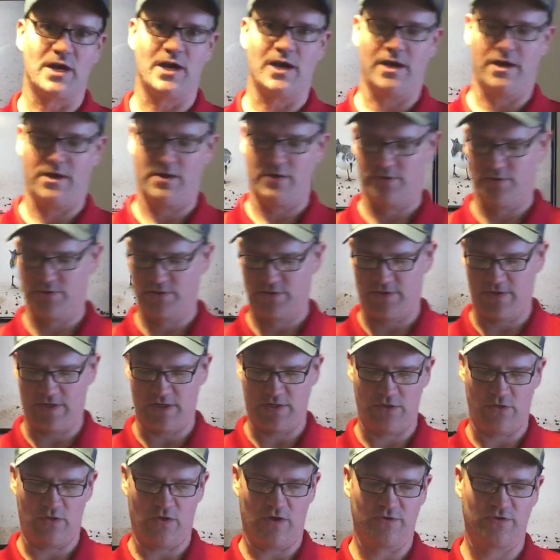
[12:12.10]
irons,
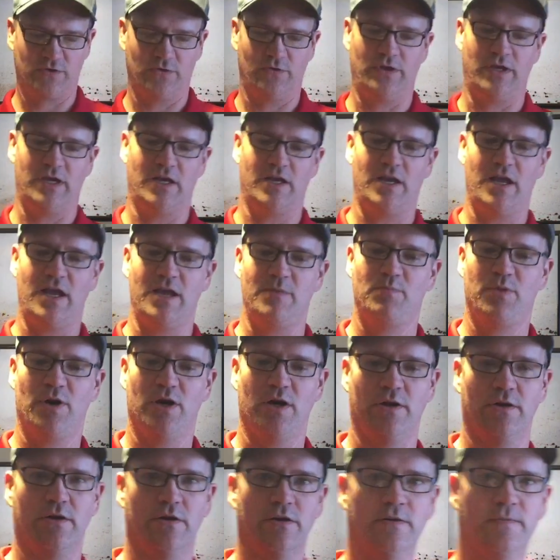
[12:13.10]
then you also get a
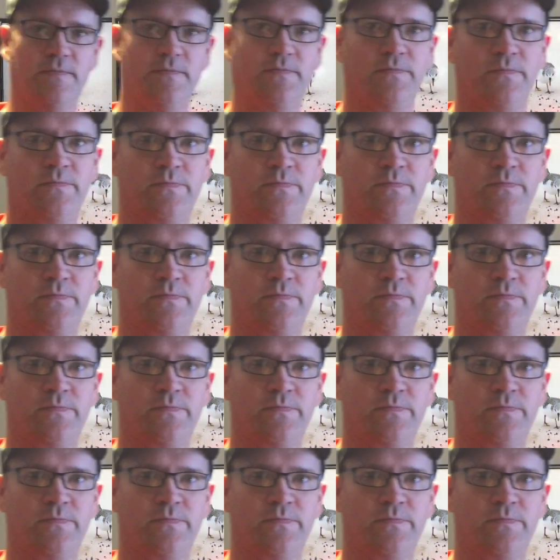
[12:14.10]
putter.